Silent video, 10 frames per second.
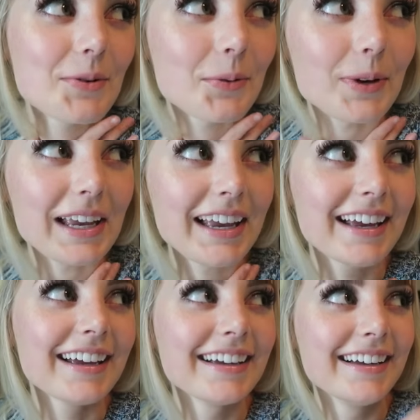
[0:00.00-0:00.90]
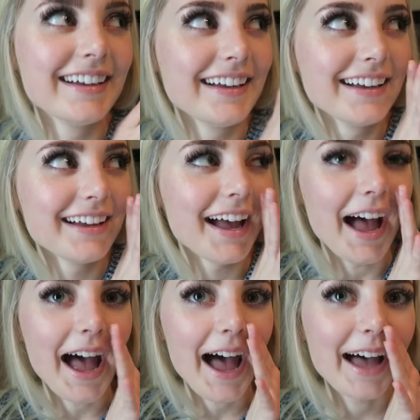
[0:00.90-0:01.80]
We Parker
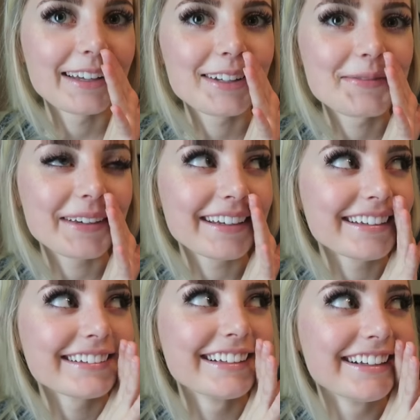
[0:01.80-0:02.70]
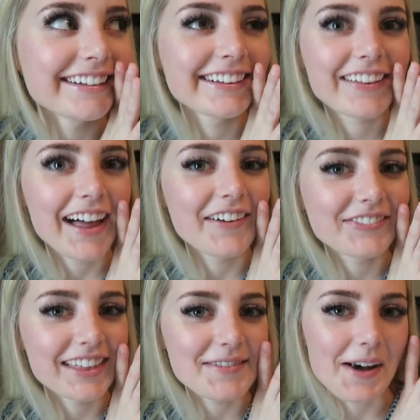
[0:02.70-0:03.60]
and Aspyn I.
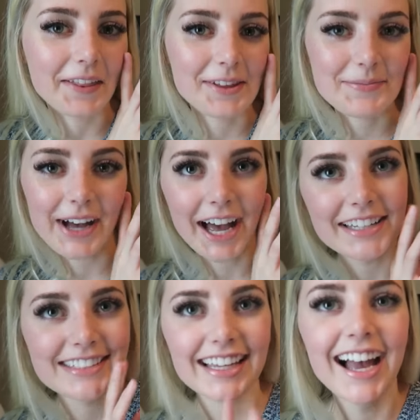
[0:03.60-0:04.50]
left them on the bus.